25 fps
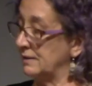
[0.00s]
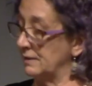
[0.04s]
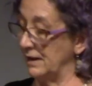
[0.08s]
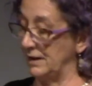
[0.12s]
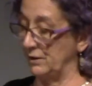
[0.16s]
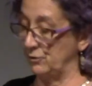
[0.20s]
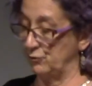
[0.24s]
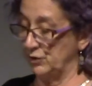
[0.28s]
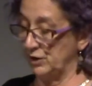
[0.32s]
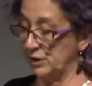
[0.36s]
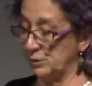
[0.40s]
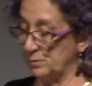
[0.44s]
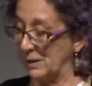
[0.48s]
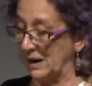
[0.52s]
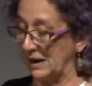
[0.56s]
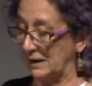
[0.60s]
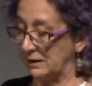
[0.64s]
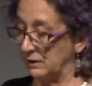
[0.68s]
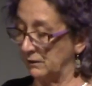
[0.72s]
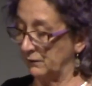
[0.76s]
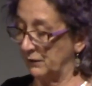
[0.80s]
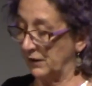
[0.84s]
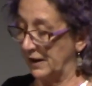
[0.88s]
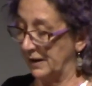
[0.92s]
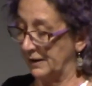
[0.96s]
in respect
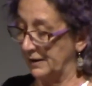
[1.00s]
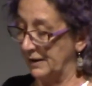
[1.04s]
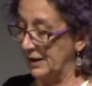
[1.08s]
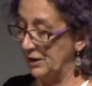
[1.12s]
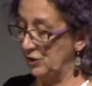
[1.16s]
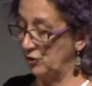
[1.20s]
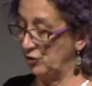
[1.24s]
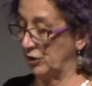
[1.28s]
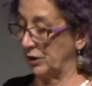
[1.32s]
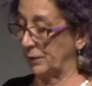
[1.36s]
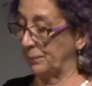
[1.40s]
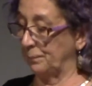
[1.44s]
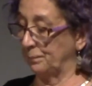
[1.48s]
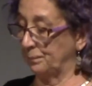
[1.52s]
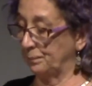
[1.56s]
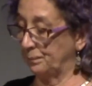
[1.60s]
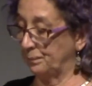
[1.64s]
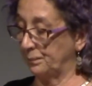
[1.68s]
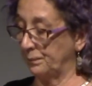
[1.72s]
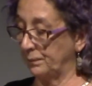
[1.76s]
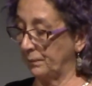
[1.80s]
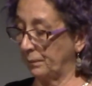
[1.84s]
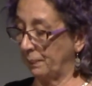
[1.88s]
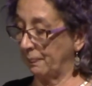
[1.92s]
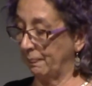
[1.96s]
of their nature.
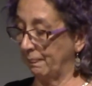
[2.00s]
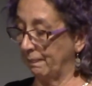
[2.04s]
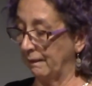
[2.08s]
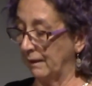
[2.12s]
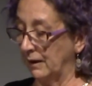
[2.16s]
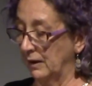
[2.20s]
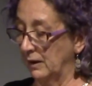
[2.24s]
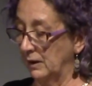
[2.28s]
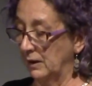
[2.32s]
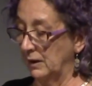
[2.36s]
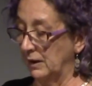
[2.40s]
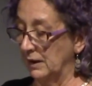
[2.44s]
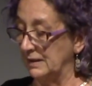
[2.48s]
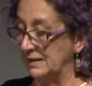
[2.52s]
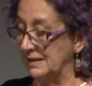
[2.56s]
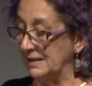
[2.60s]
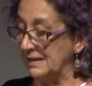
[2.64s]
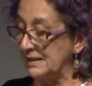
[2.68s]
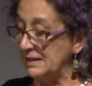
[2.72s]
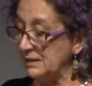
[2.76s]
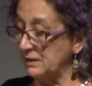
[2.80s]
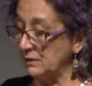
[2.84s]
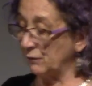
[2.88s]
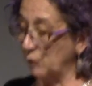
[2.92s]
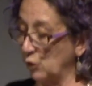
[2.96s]
This
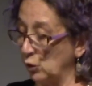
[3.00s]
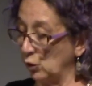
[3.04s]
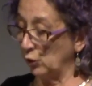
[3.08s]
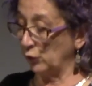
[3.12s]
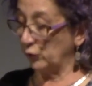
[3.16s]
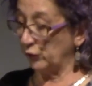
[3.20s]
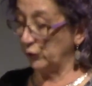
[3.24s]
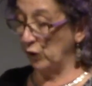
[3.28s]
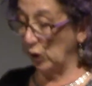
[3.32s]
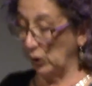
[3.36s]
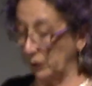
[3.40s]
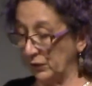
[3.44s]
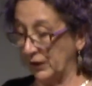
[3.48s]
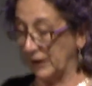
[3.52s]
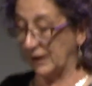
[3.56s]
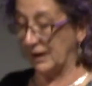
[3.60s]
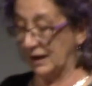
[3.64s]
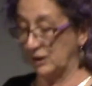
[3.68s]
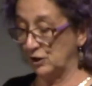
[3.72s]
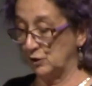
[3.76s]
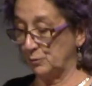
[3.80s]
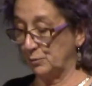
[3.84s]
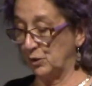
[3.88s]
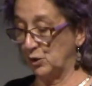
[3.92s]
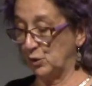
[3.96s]
is, of course, not the
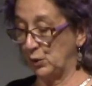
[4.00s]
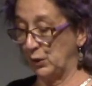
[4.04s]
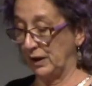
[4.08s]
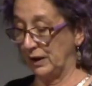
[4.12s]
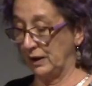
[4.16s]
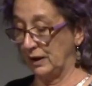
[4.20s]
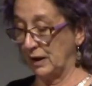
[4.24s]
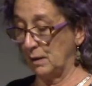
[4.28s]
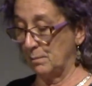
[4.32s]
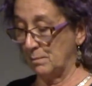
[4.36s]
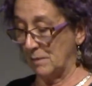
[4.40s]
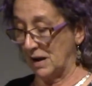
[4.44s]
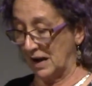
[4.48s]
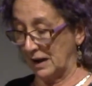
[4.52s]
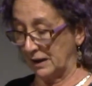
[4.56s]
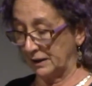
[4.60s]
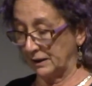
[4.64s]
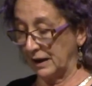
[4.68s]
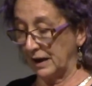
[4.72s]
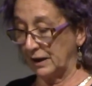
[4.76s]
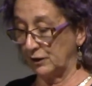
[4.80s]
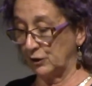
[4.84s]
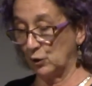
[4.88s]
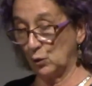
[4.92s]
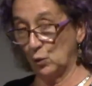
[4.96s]
case between a man
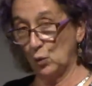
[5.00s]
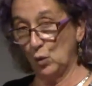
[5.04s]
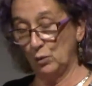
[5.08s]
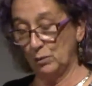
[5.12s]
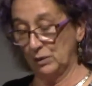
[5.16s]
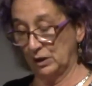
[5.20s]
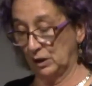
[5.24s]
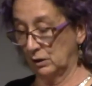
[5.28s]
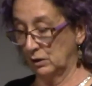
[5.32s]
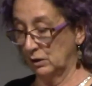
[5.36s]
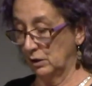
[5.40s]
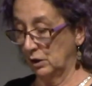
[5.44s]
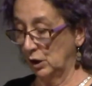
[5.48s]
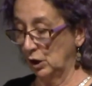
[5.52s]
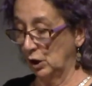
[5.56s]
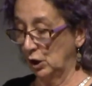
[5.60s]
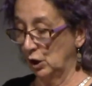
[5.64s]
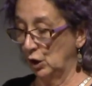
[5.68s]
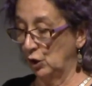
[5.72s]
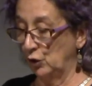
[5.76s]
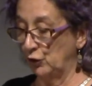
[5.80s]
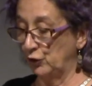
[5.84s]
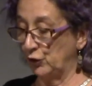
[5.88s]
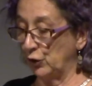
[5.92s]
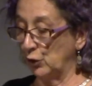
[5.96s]
and a woman,
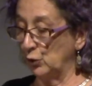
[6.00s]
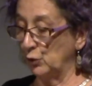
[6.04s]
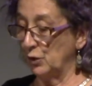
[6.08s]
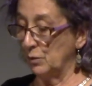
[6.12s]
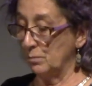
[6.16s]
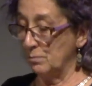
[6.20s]
so the